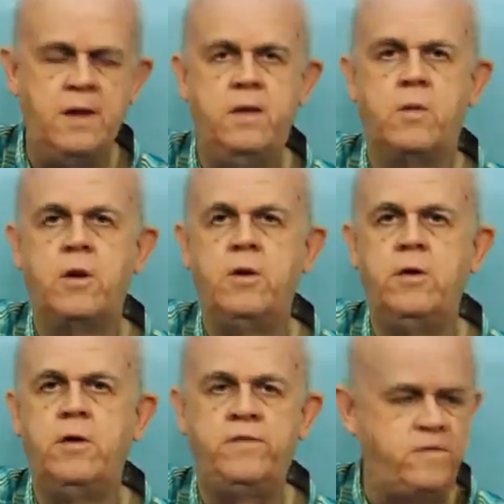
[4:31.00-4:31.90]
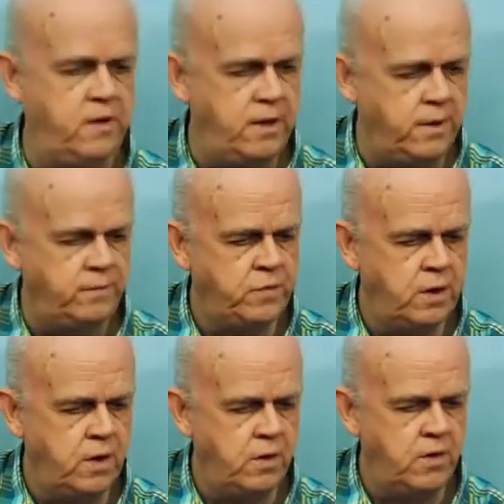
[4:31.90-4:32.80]
And then we're going to do this C.
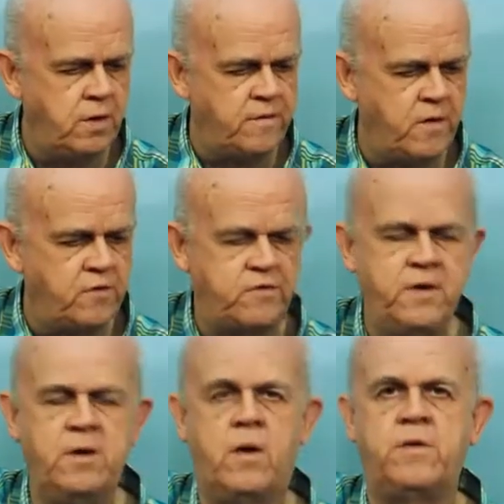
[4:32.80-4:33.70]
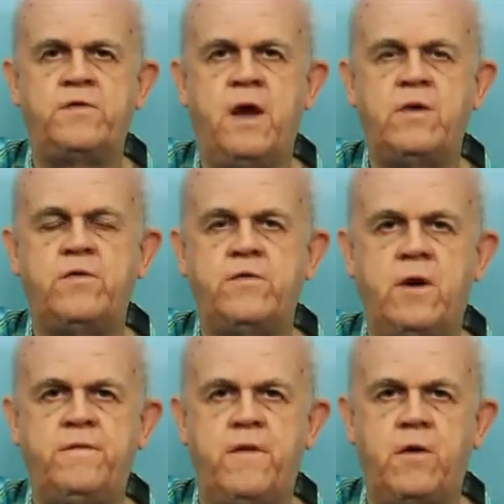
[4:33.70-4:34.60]
Your 1st finger on the 2nd
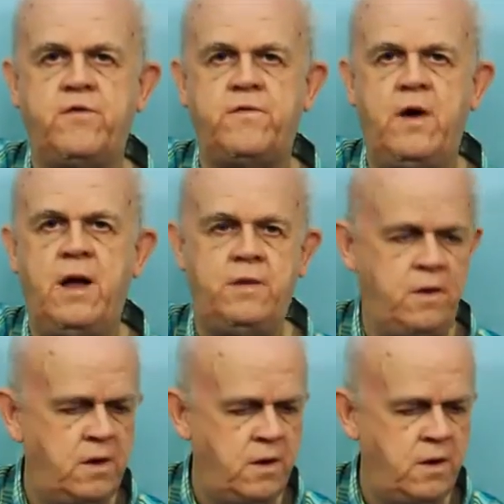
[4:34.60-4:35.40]
string, 1st fret.